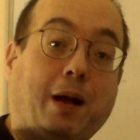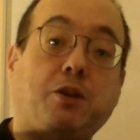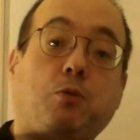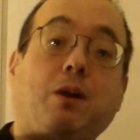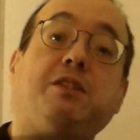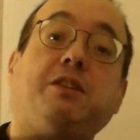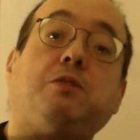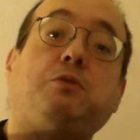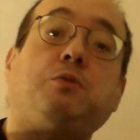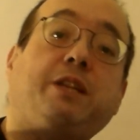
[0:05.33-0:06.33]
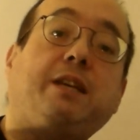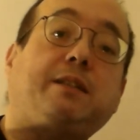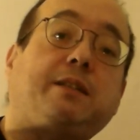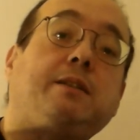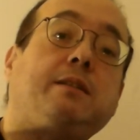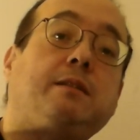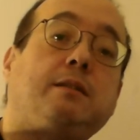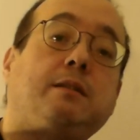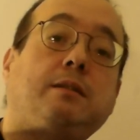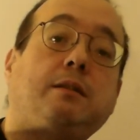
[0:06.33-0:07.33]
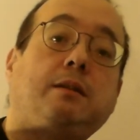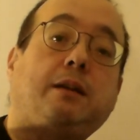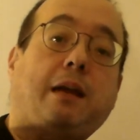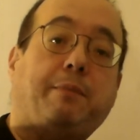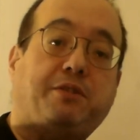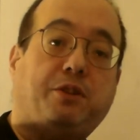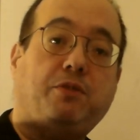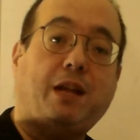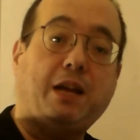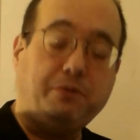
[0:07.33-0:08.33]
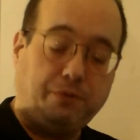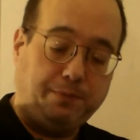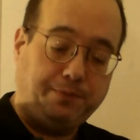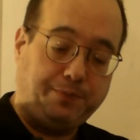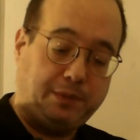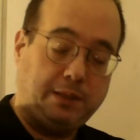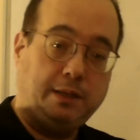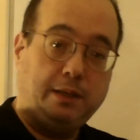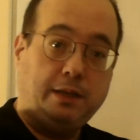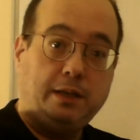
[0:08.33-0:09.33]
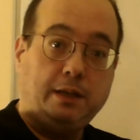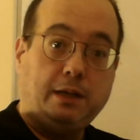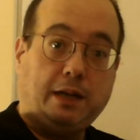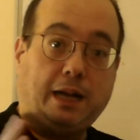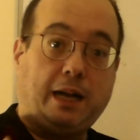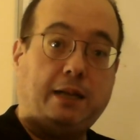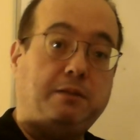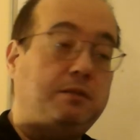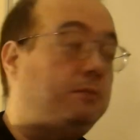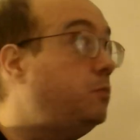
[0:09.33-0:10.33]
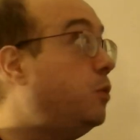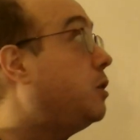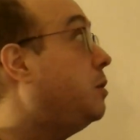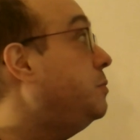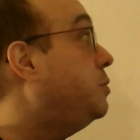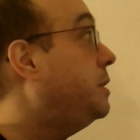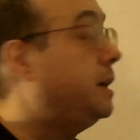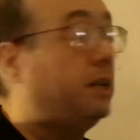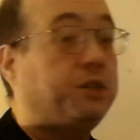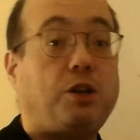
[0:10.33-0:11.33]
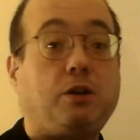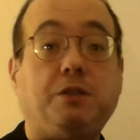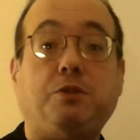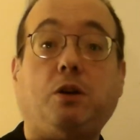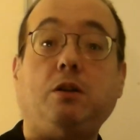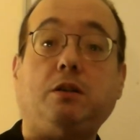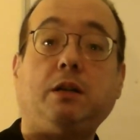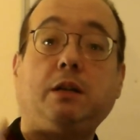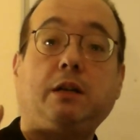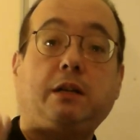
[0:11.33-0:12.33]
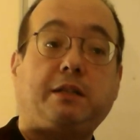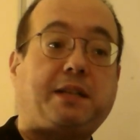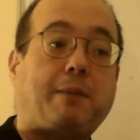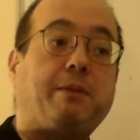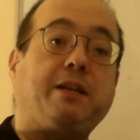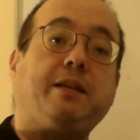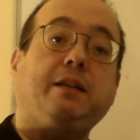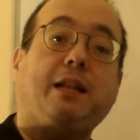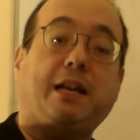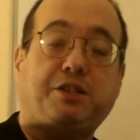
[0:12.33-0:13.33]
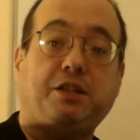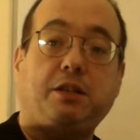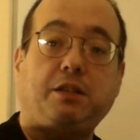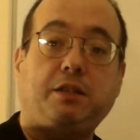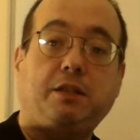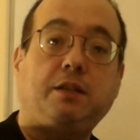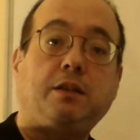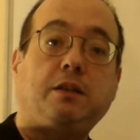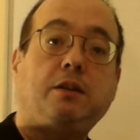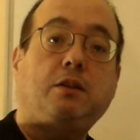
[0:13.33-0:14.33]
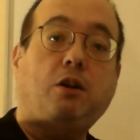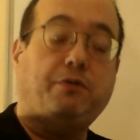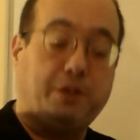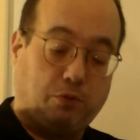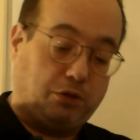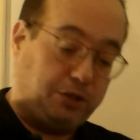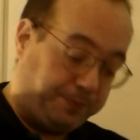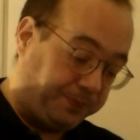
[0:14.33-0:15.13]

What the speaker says: BIOL1026, Chemistry of Life, and welcome to the Chalk and Talk summary lectures of the course.